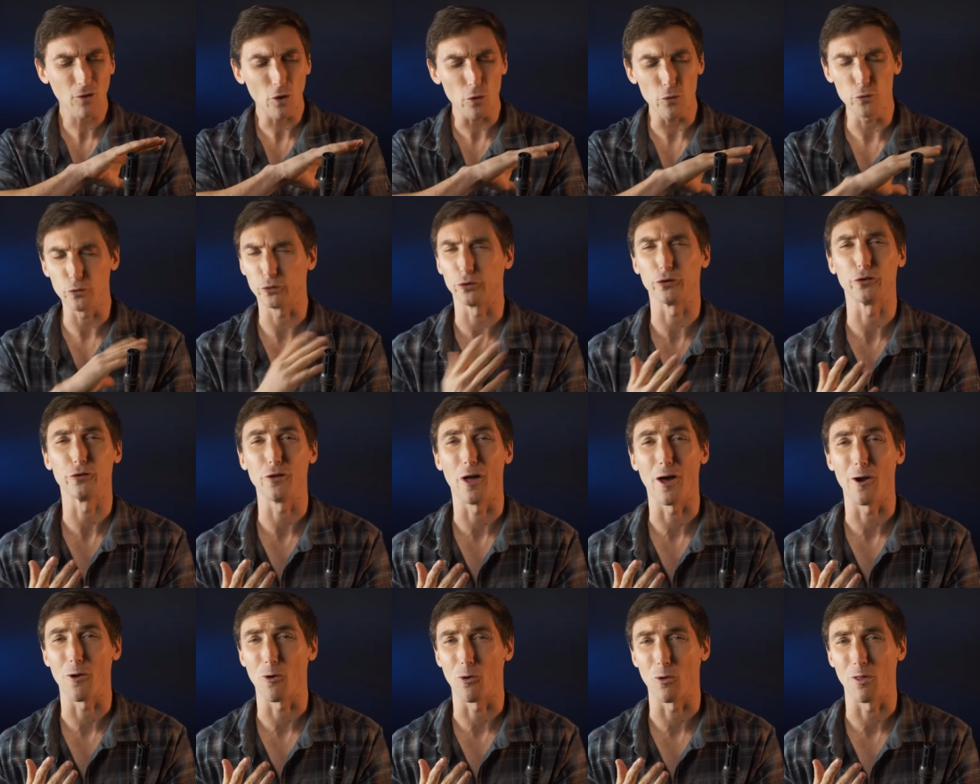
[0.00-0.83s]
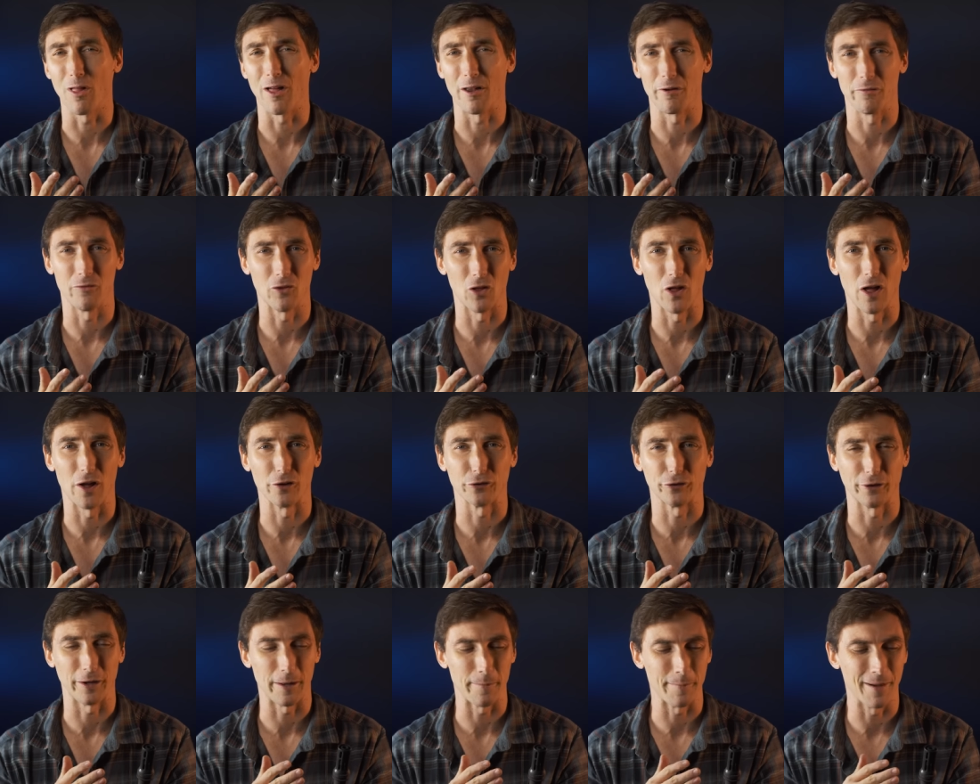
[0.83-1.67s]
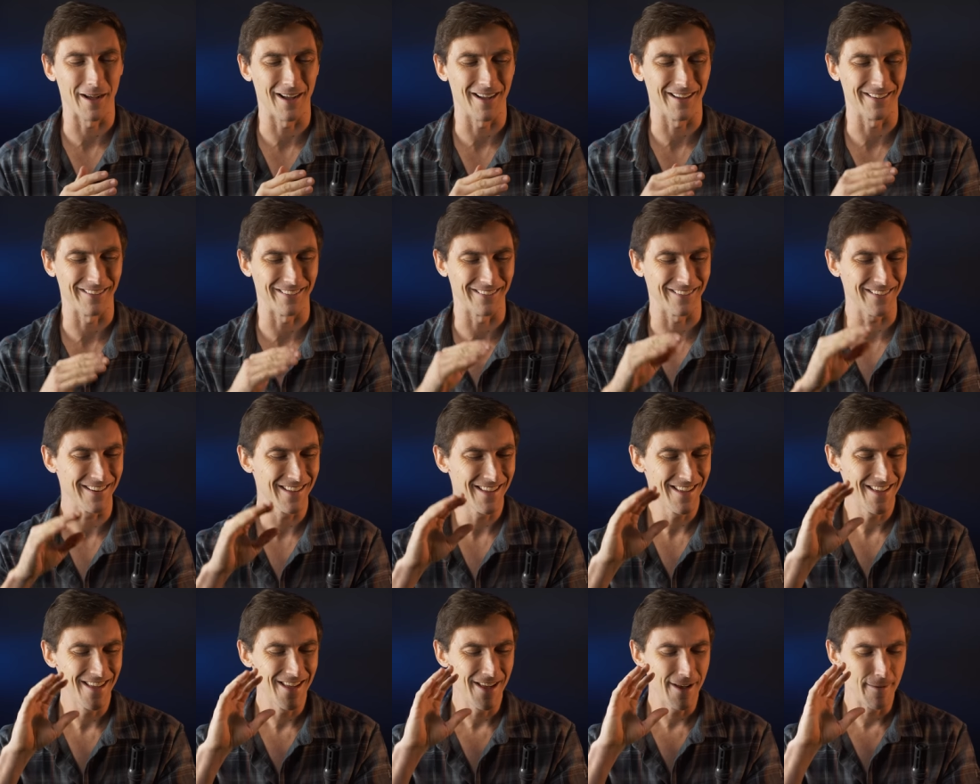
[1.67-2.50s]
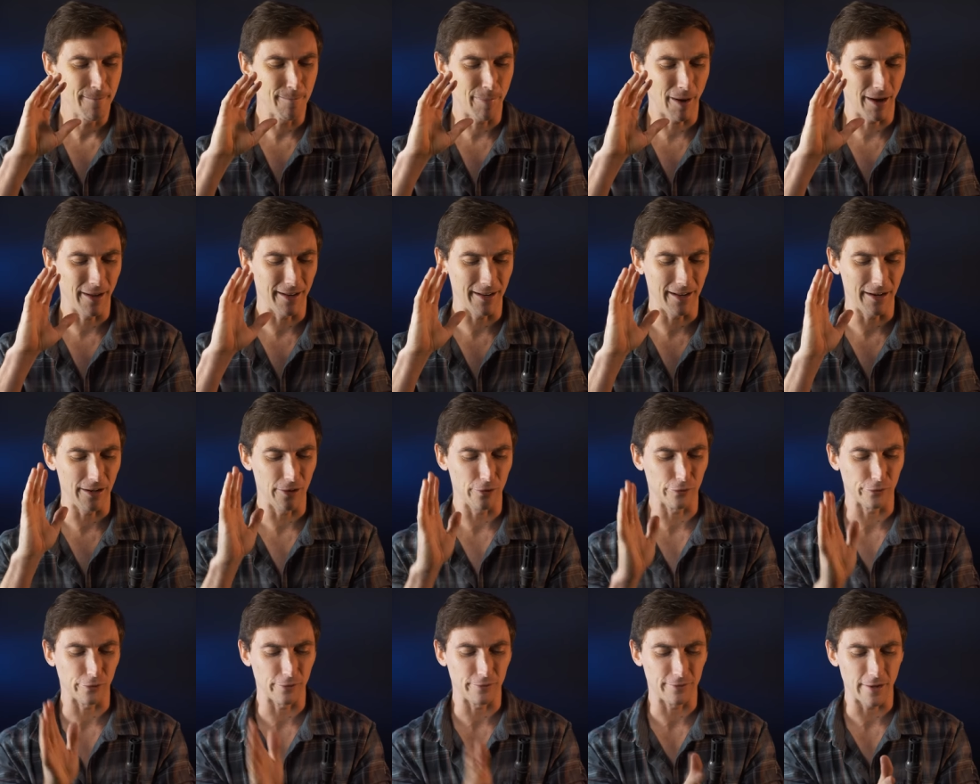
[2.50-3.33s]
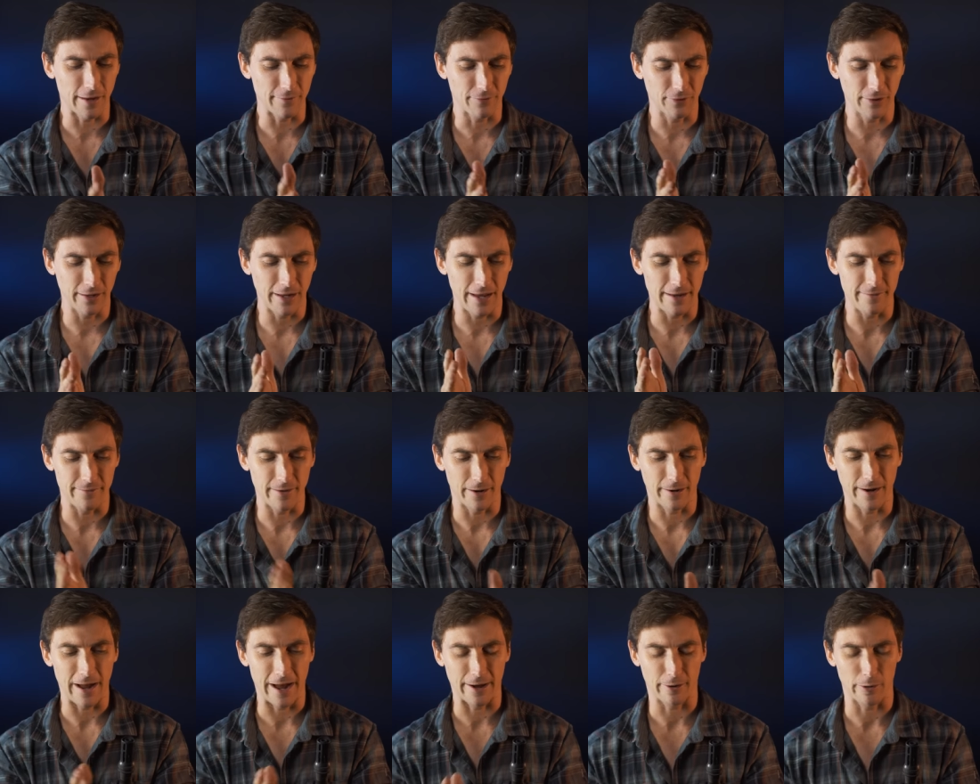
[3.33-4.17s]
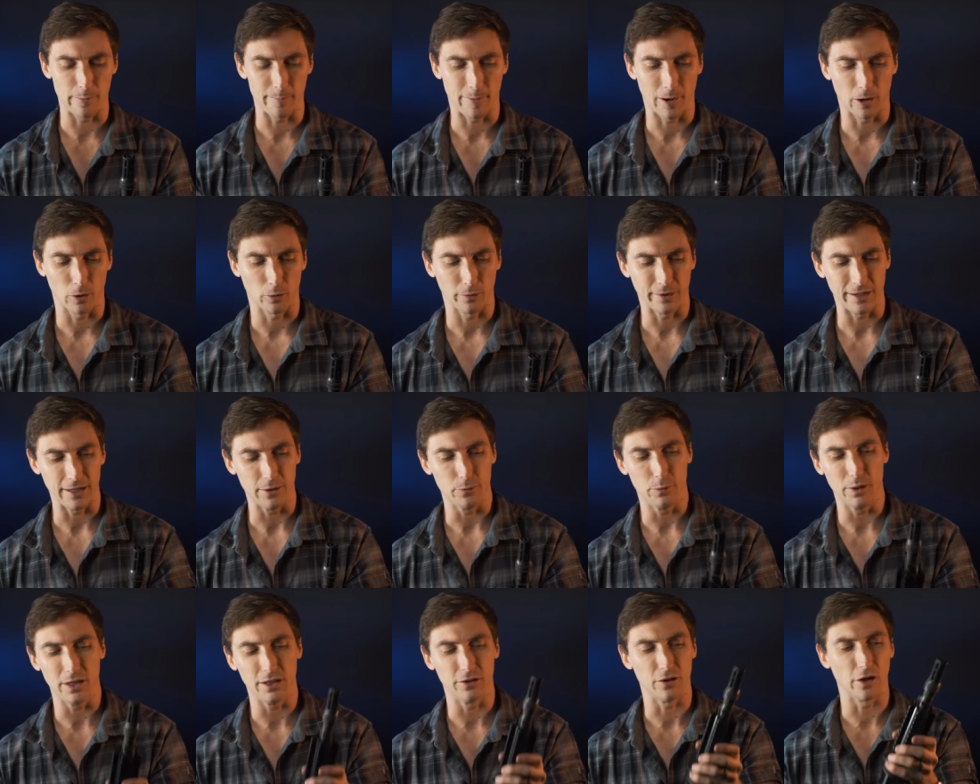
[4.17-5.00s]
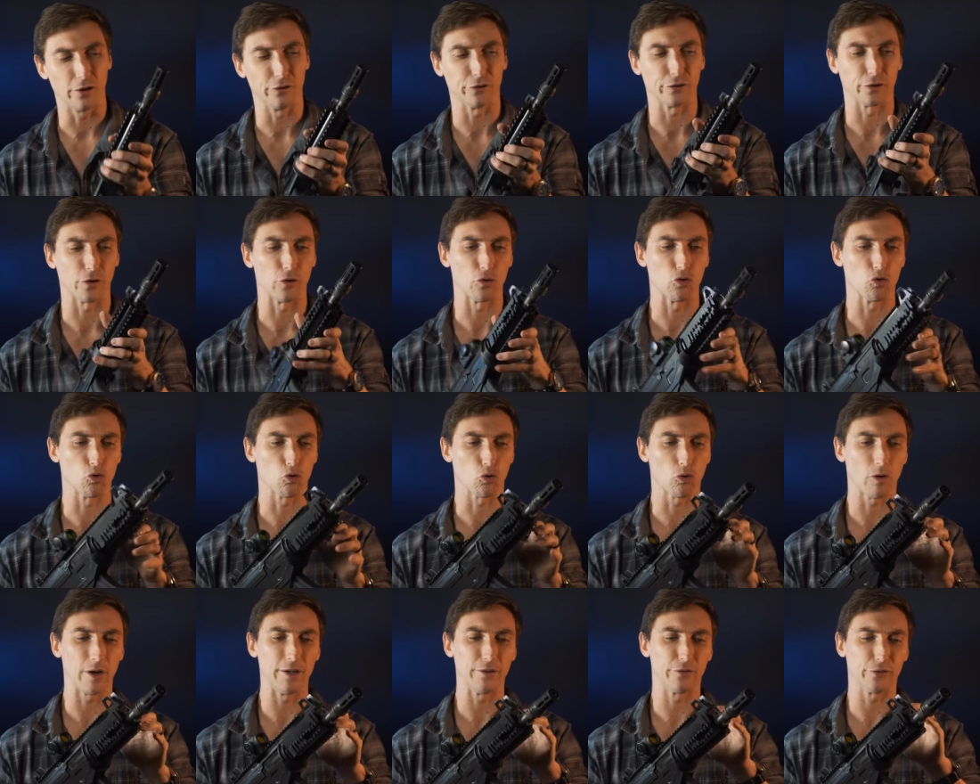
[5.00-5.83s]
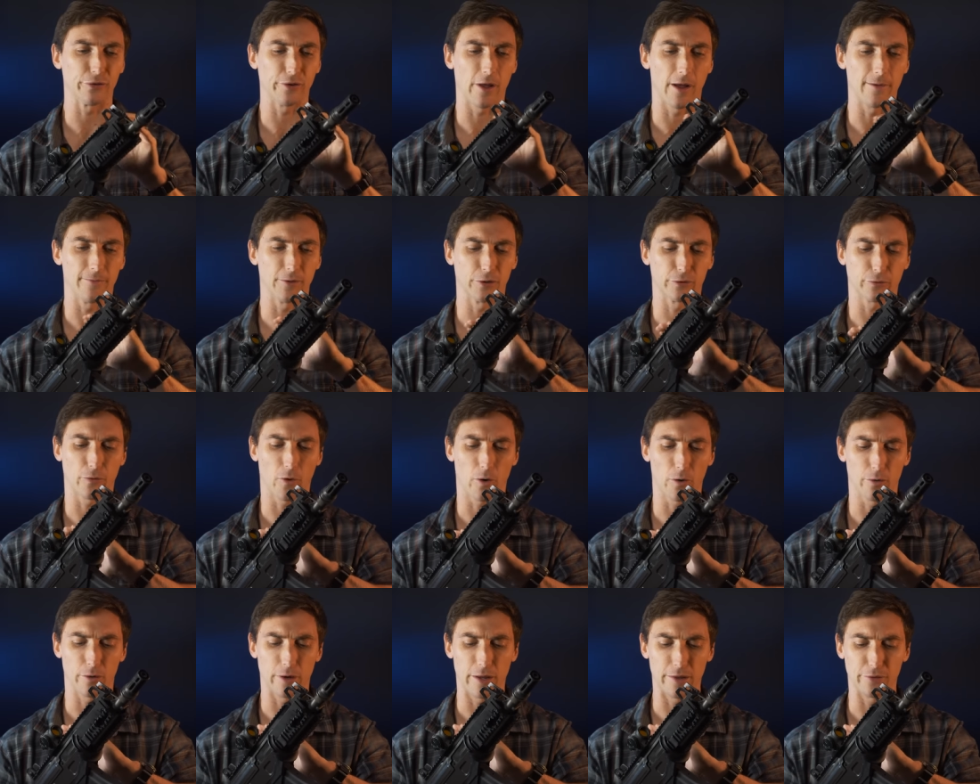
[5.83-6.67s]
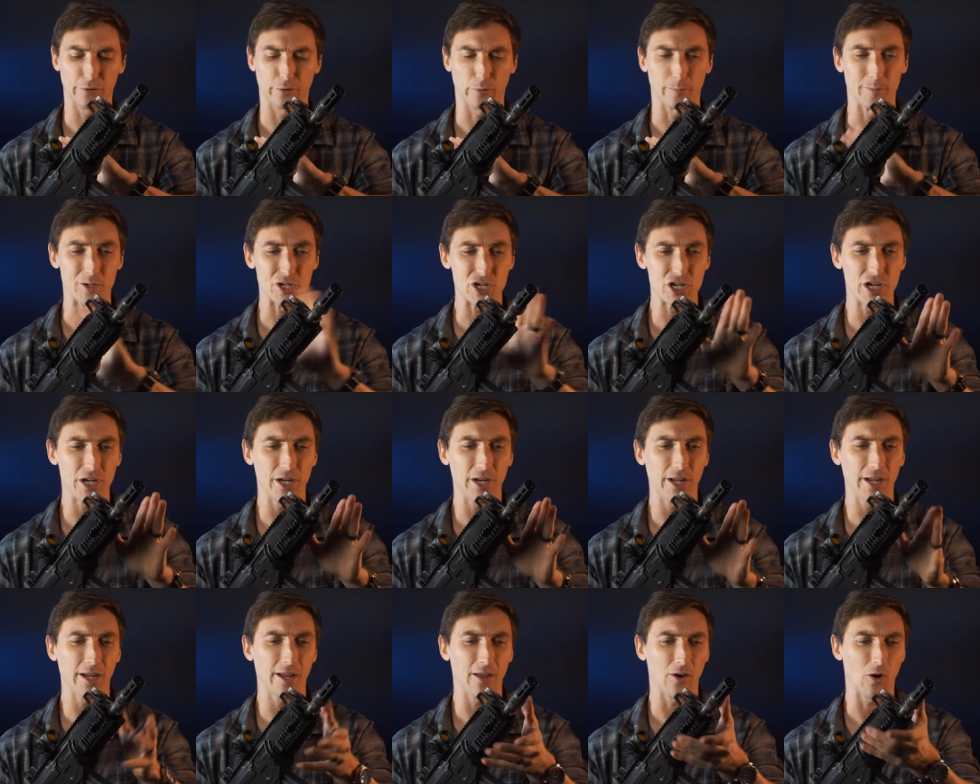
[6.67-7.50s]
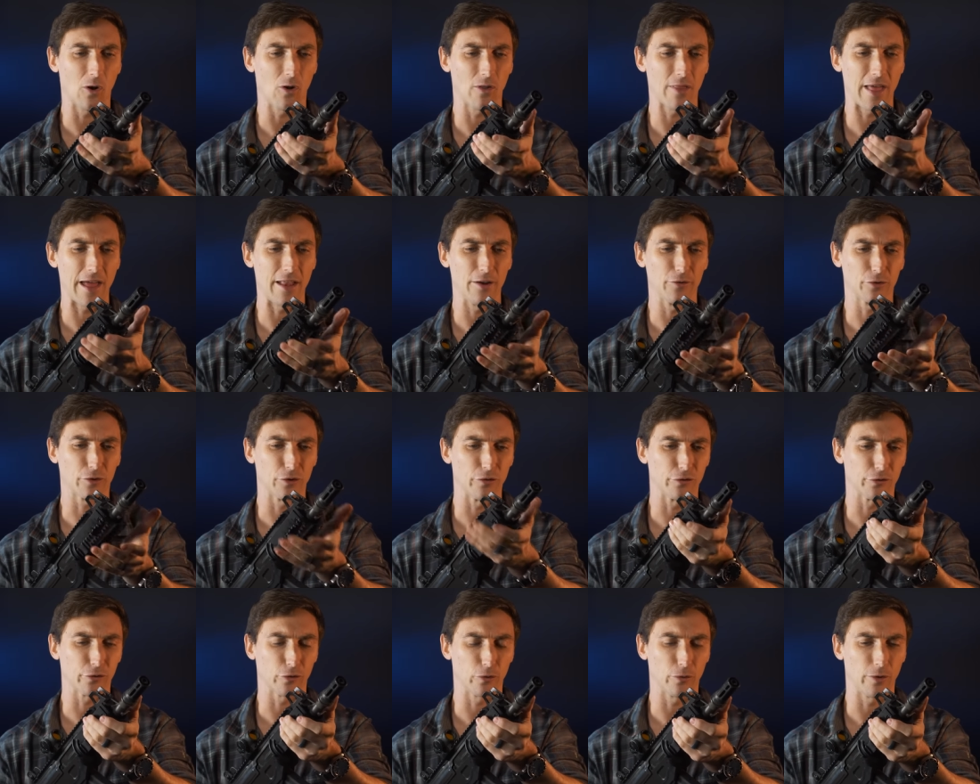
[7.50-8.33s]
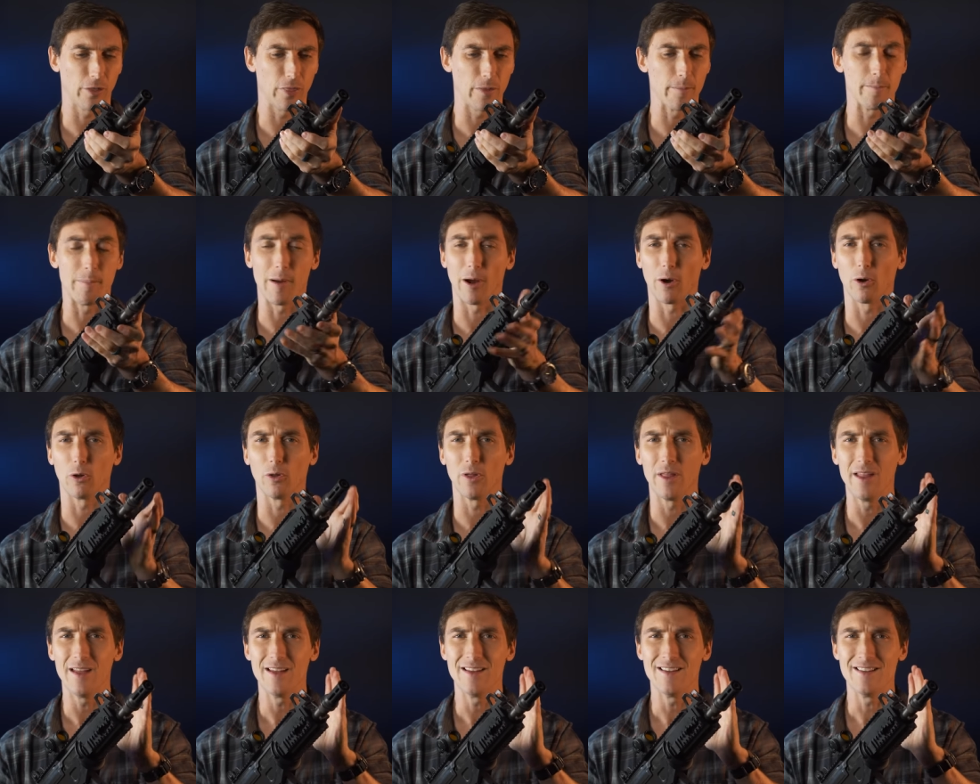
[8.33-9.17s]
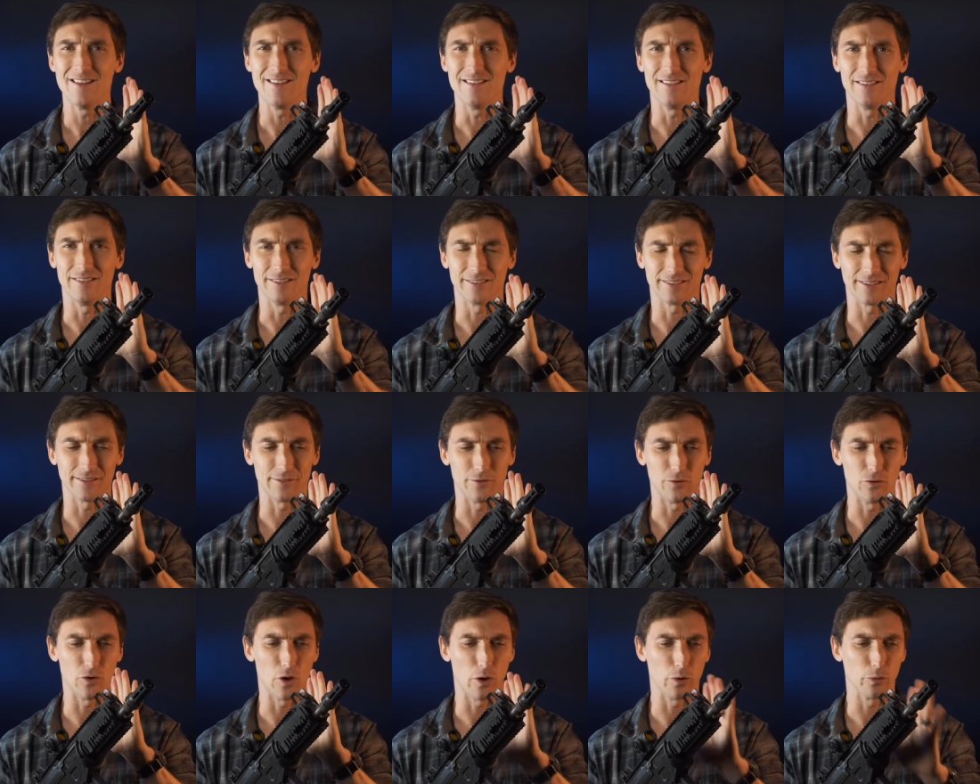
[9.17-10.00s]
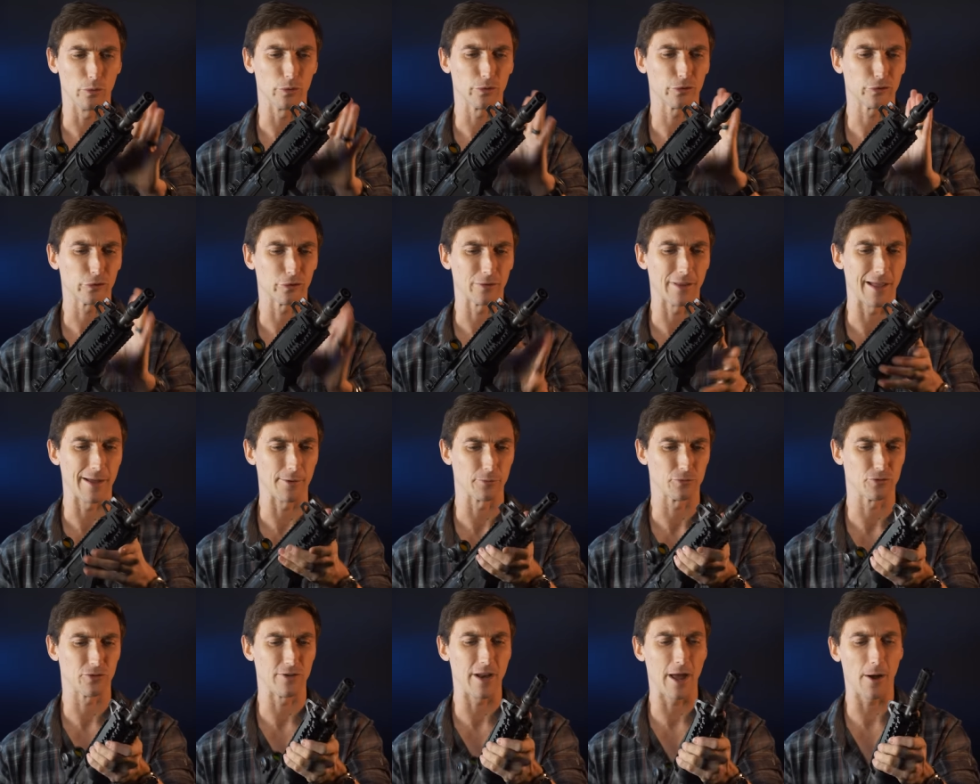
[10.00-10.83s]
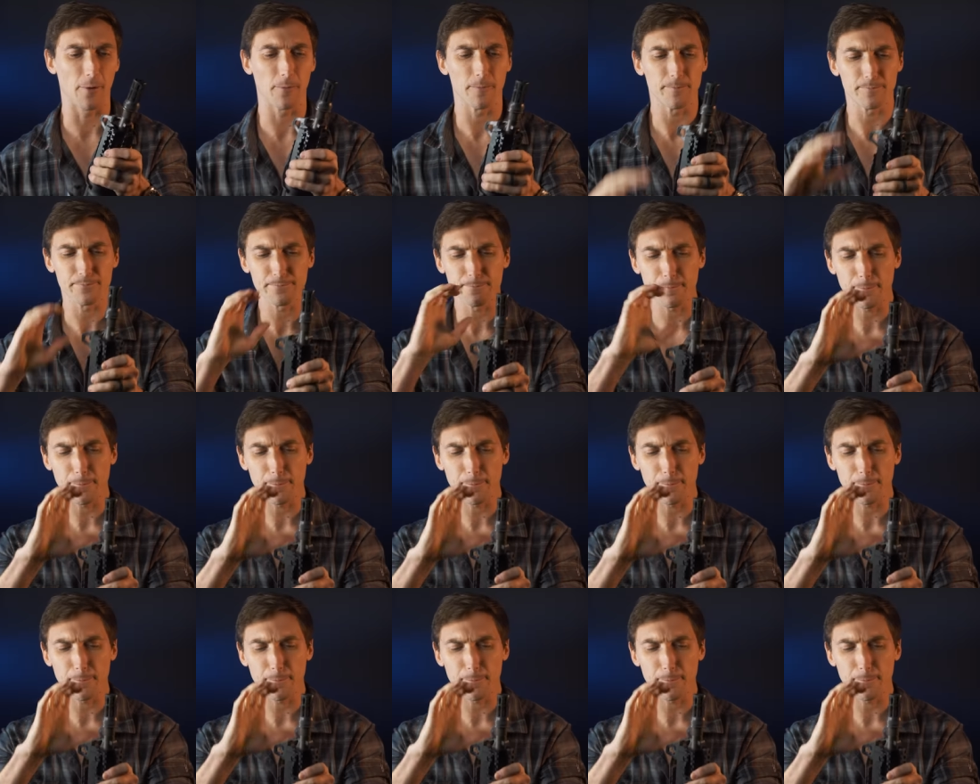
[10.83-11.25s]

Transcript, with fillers: there's just not a whole lot of velocity behind it. But it is definitely a very accurate barrel. IWI does great stuff as far as their machining and all that is concerned, and the barrel is no slouch. Now,